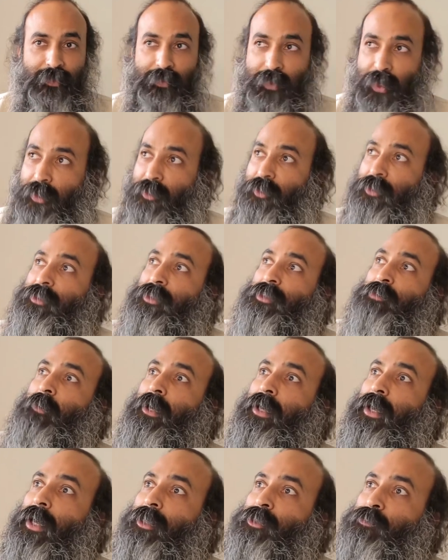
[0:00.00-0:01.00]
that this is
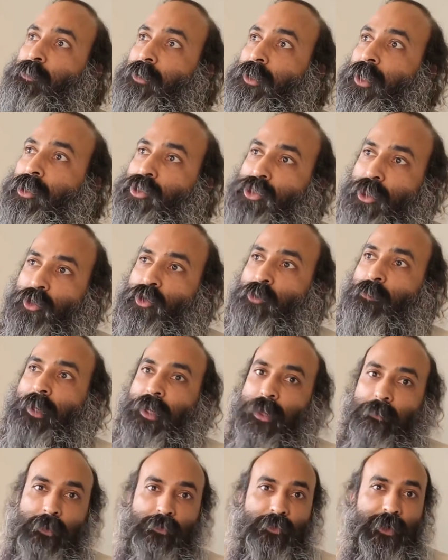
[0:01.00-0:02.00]
my aspiration to
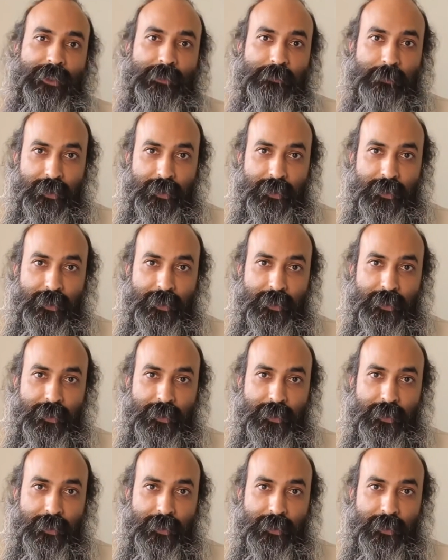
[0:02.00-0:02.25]
become a vice